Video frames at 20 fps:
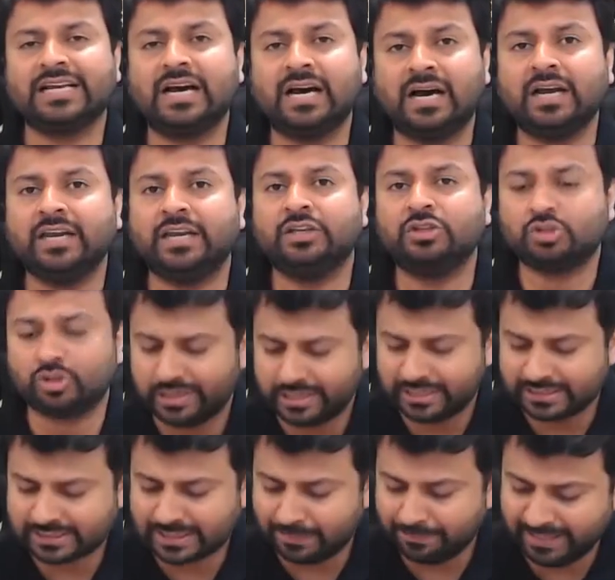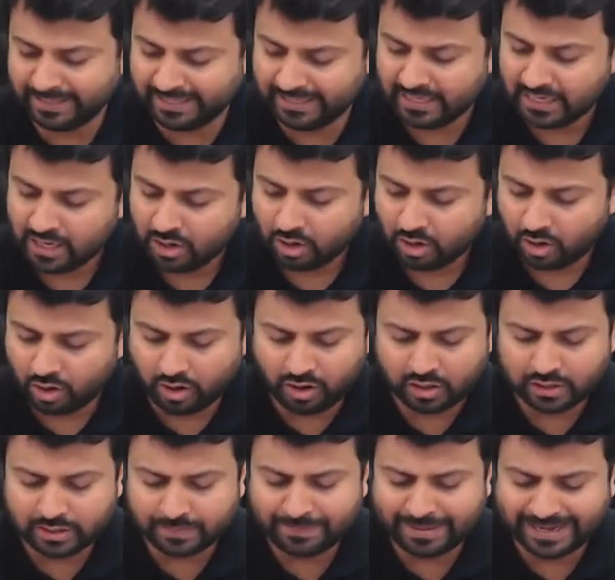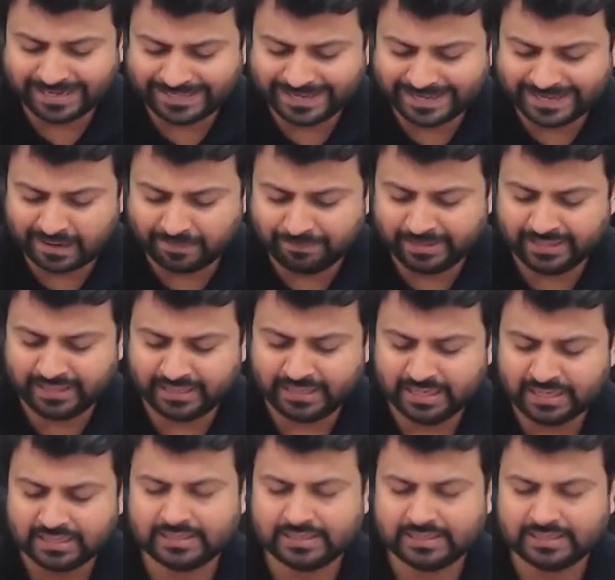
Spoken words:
a insurance company or a banking company,